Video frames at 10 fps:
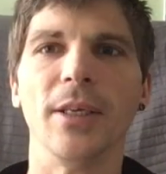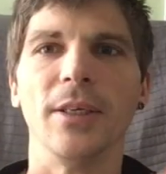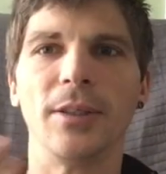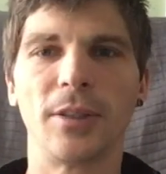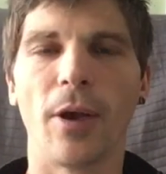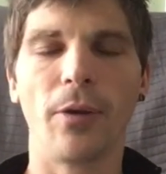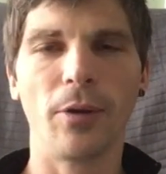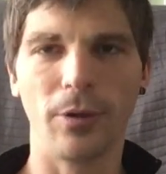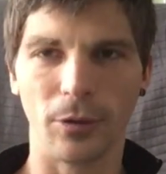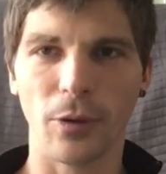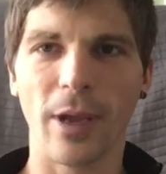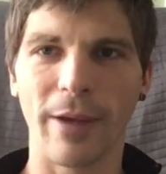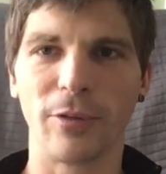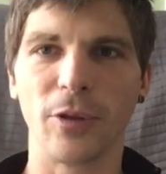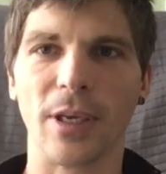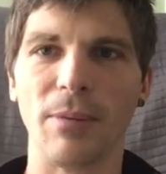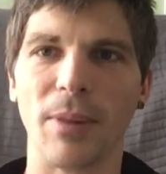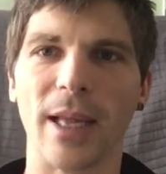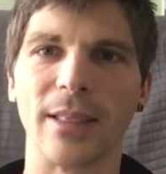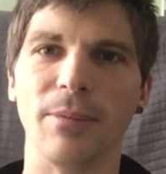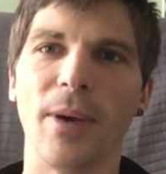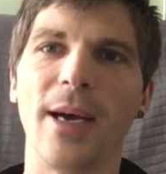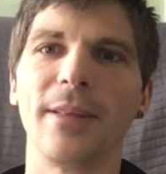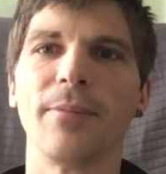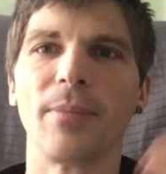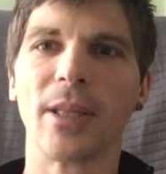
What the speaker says: So you do have to keep that in mind.